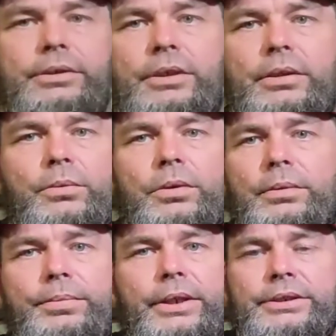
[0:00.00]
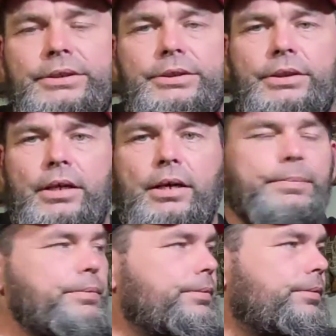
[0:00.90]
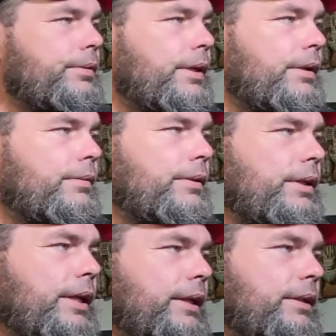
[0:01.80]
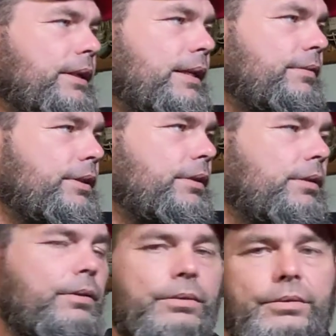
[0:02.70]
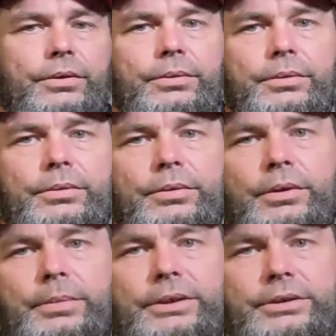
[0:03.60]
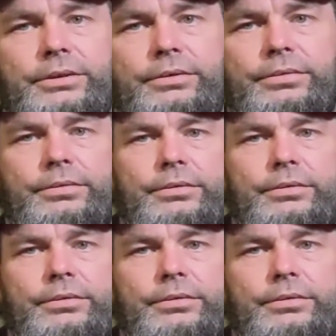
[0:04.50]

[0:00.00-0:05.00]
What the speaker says: one place to shop. I don't really like having to go through a bunch of